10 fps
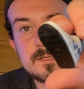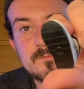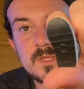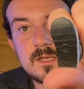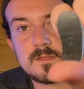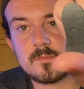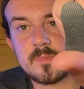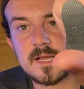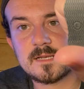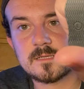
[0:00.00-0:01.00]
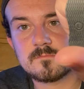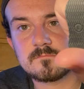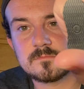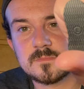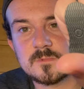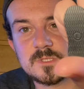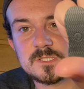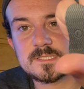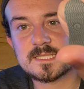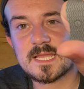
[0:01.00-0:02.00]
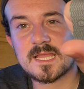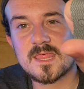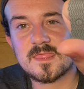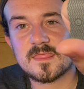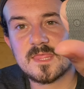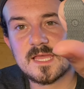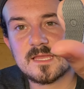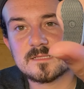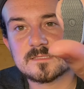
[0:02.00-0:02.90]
and on the bottom, it's just like that.